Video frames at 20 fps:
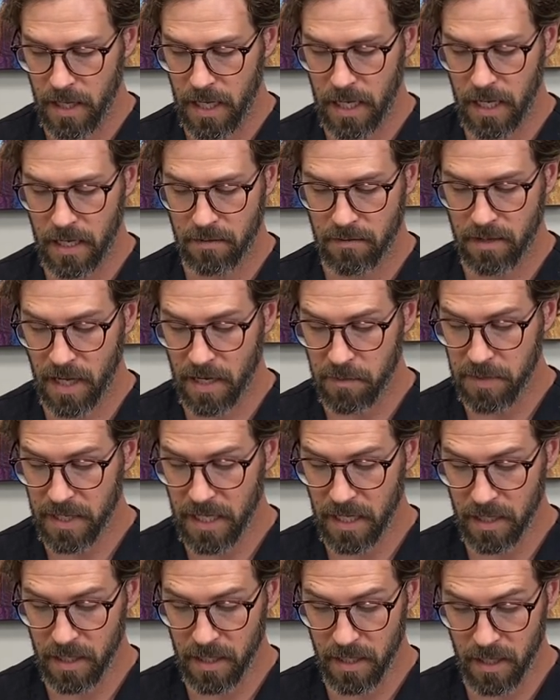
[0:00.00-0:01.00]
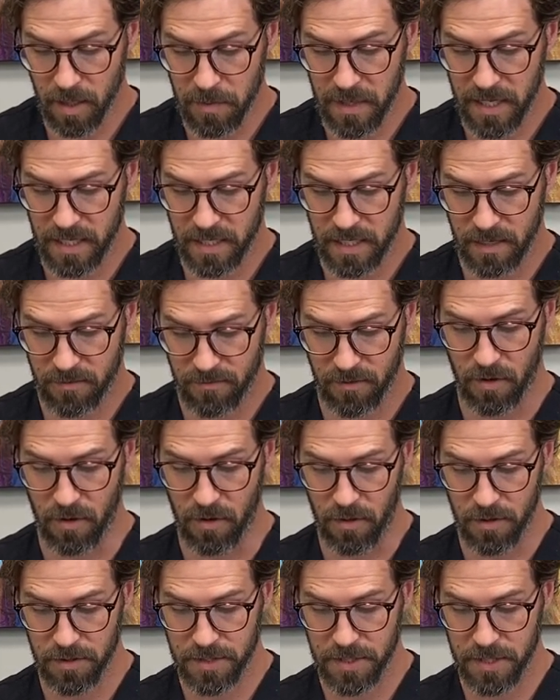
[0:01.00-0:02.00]
It can be a little bit
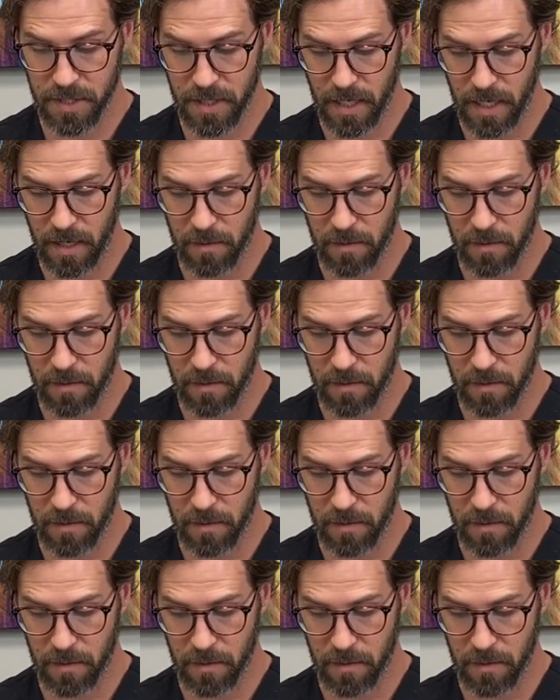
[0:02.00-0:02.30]
difficult